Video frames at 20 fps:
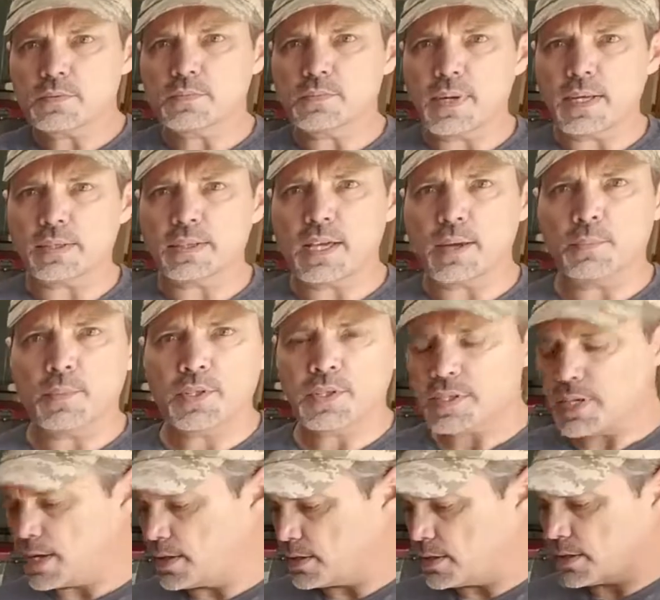about that much
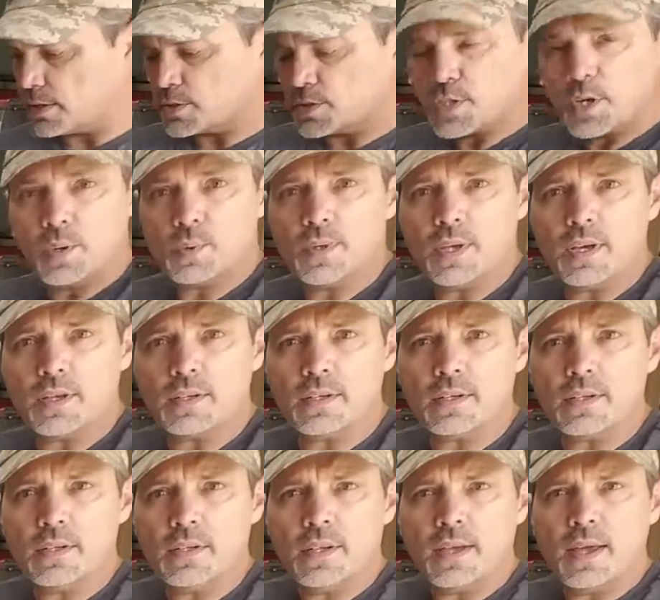out of this donut,
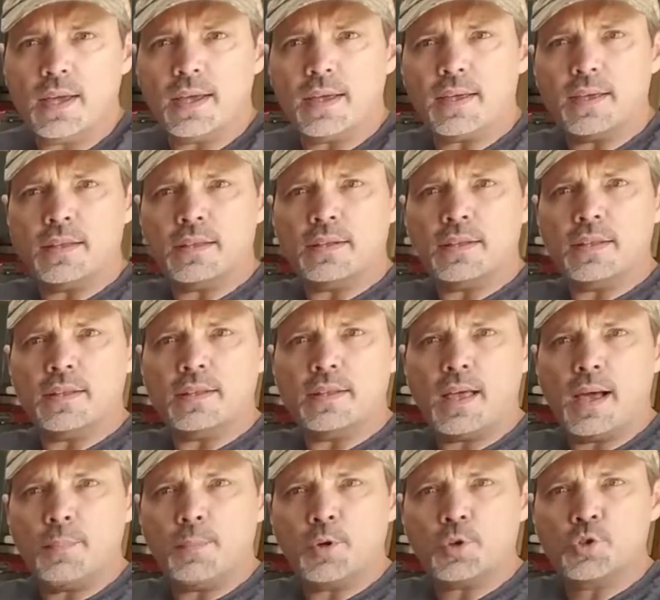and
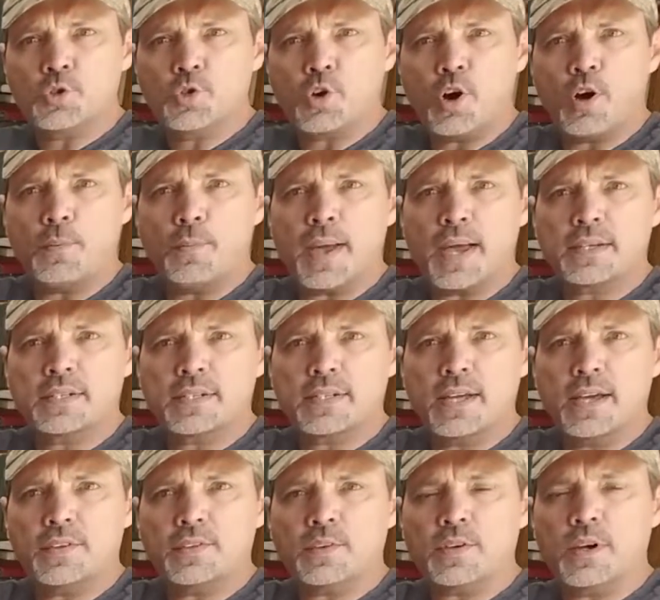I'm going to draw it back
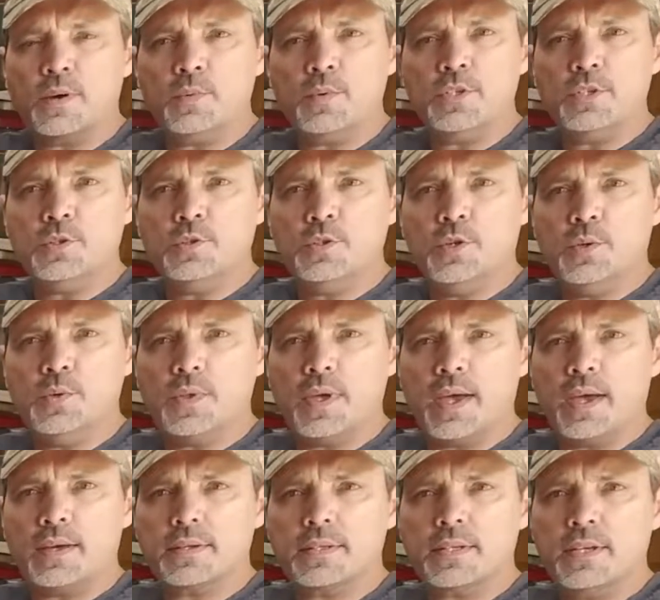together. And when you do
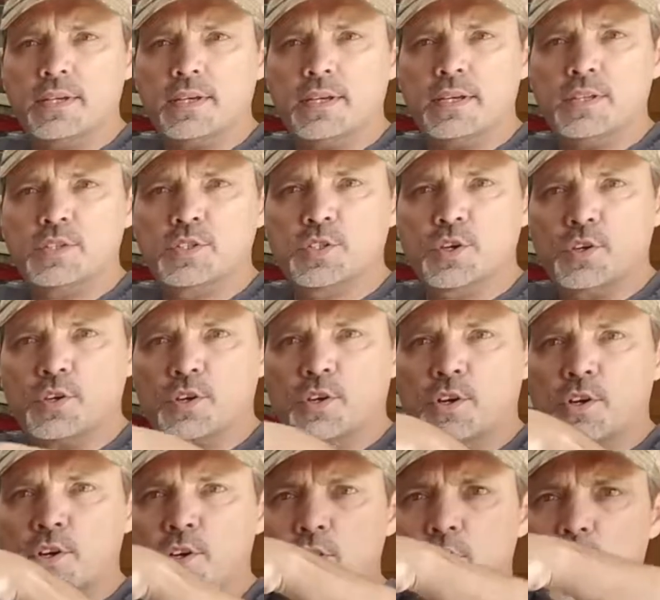that, it's going to
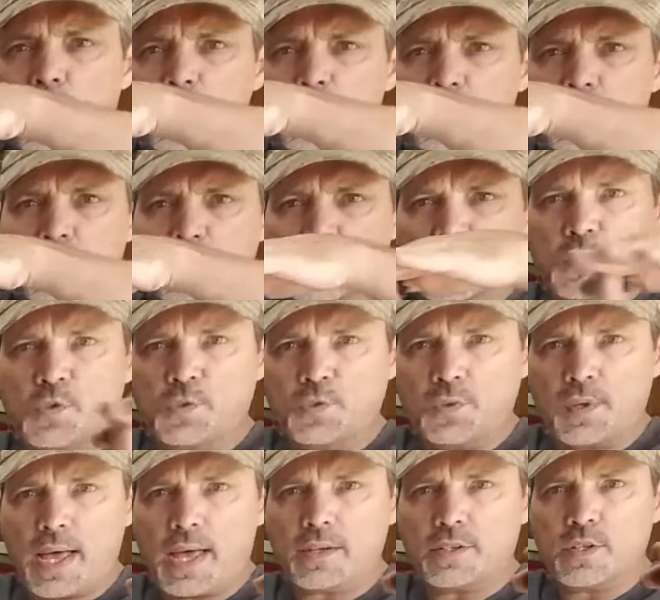cause this
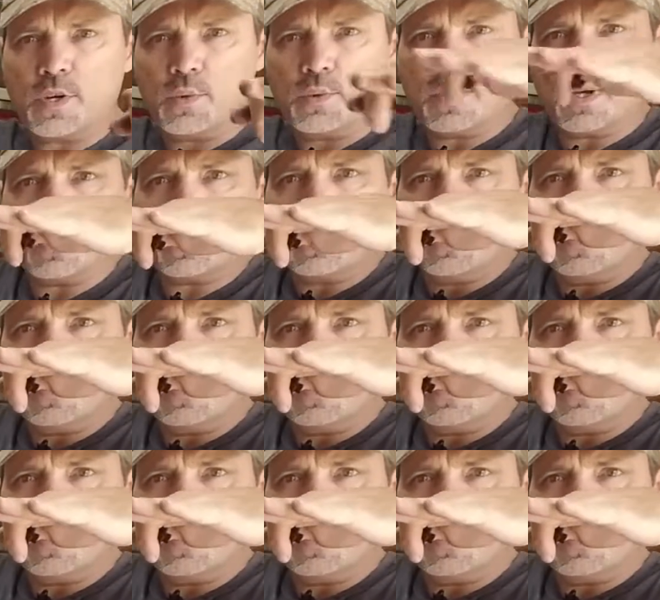flat donut